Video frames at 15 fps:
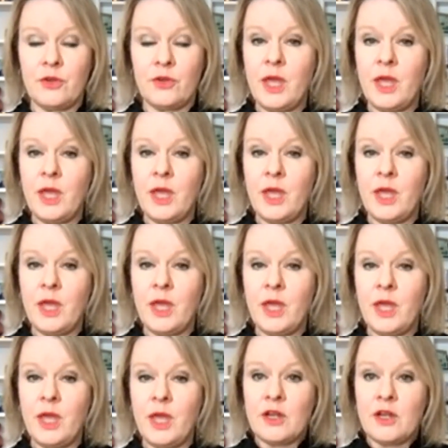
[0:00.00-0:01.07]
So
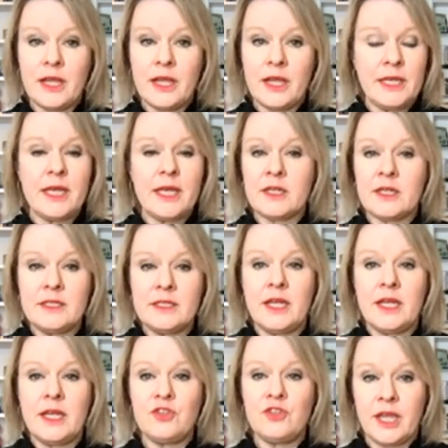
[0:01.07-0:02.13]
this is likely, as I
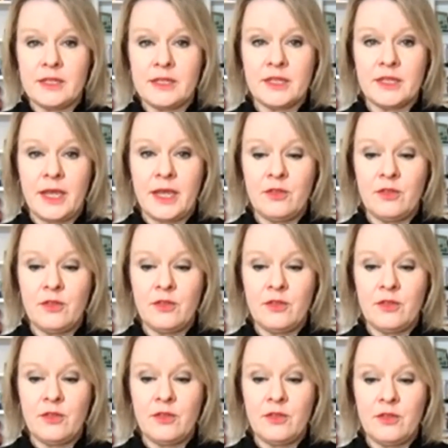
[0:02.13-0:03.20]
said, to cascade
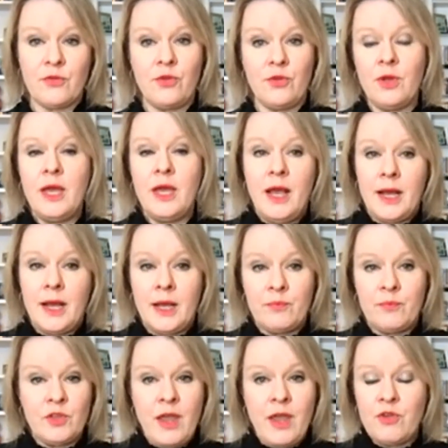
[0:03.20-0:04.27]
through
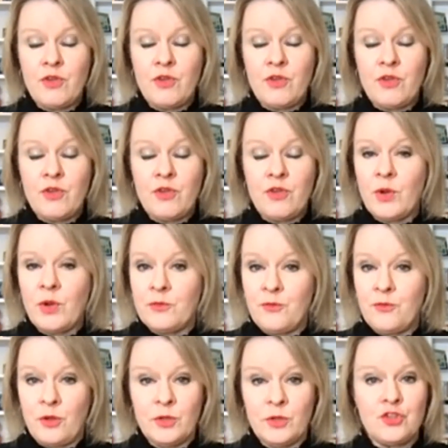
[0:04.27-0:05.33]
everyone
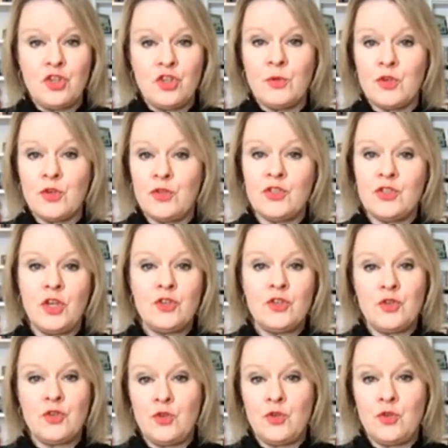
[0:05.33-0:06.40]
from consumer goods
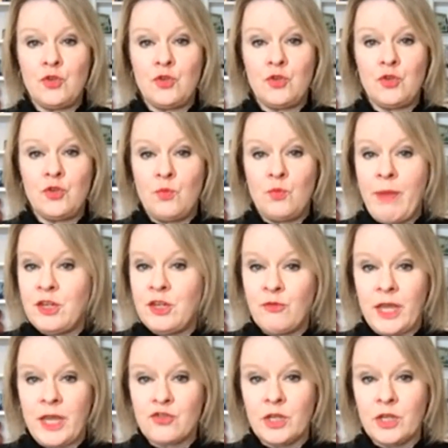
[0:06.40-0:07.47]
to
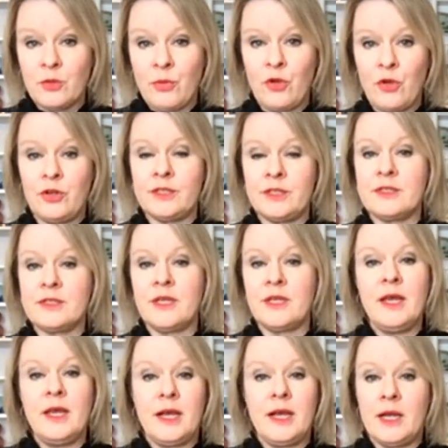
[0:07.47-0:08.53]
manufacturing
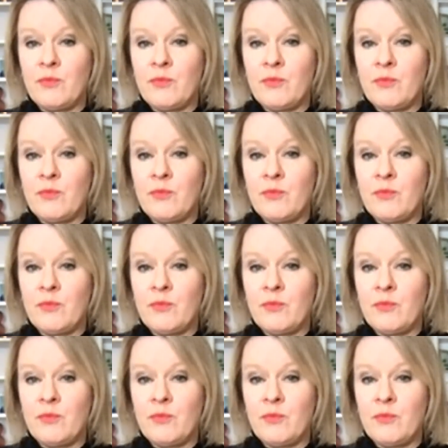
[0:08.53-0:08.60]
components.